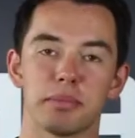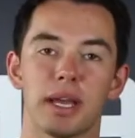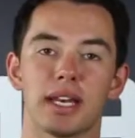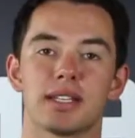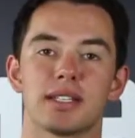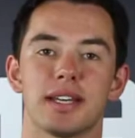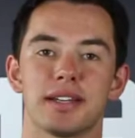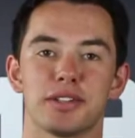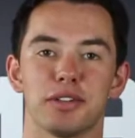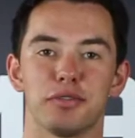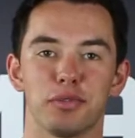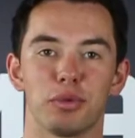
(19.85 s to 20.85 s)
the Mantis X
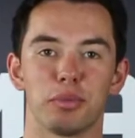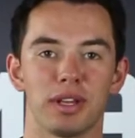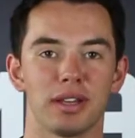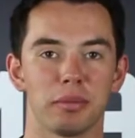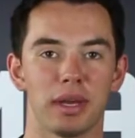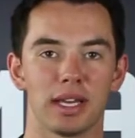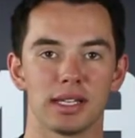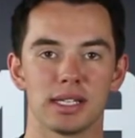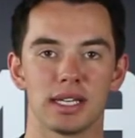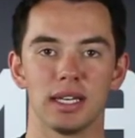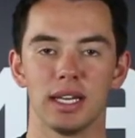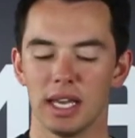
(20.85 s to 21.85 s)
on the floor plate of the
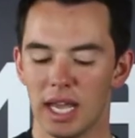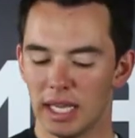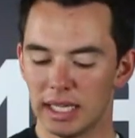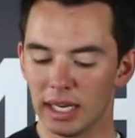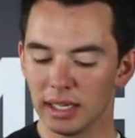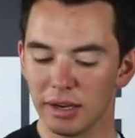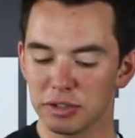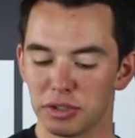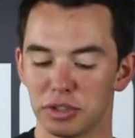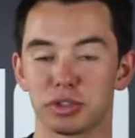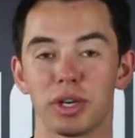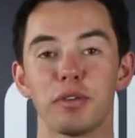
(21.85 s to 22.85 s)
magazine. And that allows you
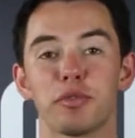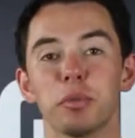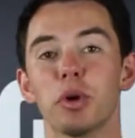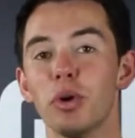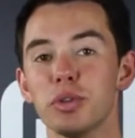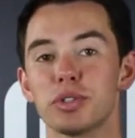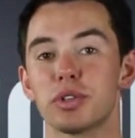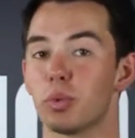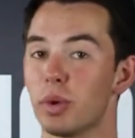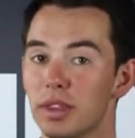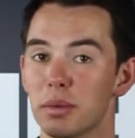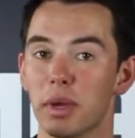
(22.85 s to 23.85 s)
to train from your holster
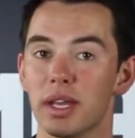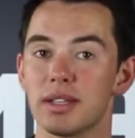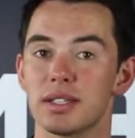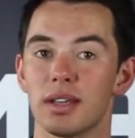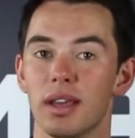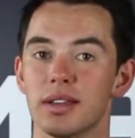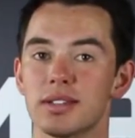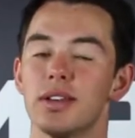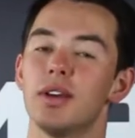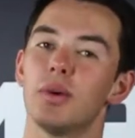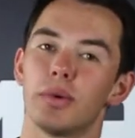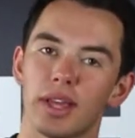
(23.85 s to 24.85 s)
with the Mantis X
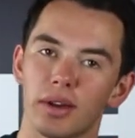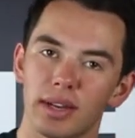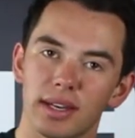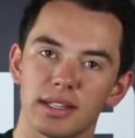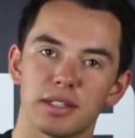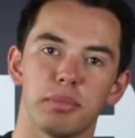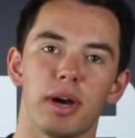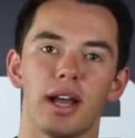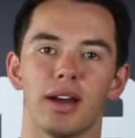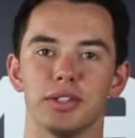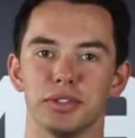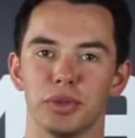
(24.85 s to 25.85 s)
without needing to
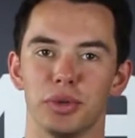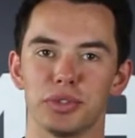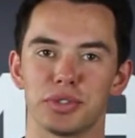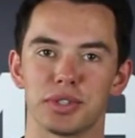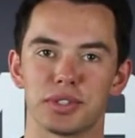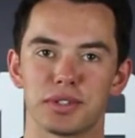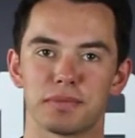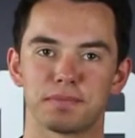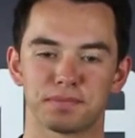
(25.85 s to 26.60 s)
buy all new holsters.